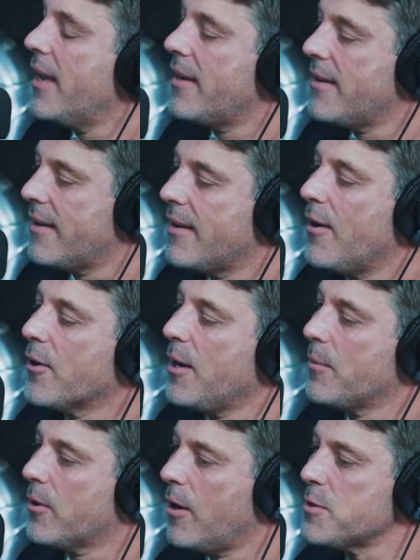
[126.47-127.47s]
And uh, I'll
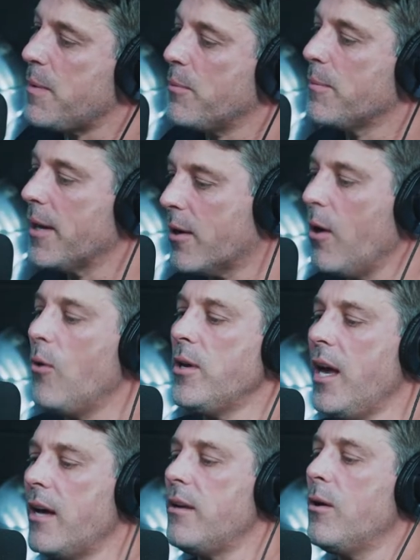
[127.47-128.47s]
come across people be like, oh
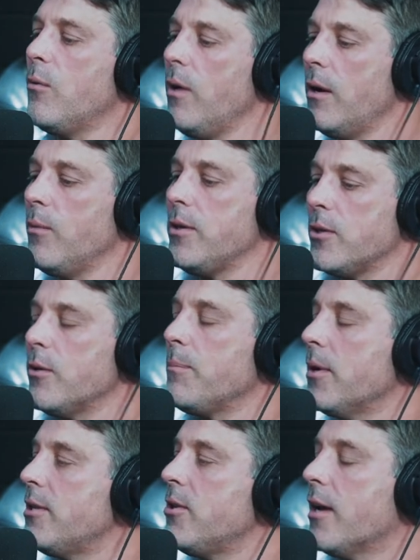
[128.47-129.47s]
yeah, no, uh, we totally
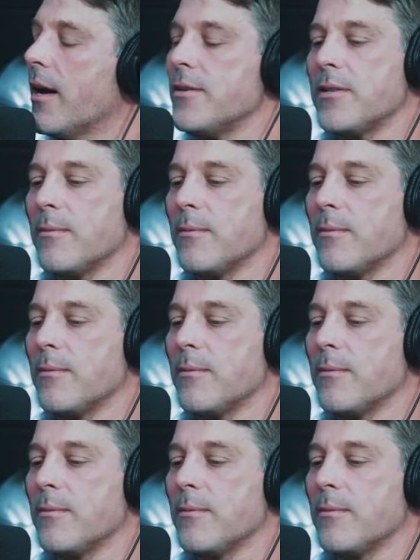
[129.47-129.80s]
played you guys.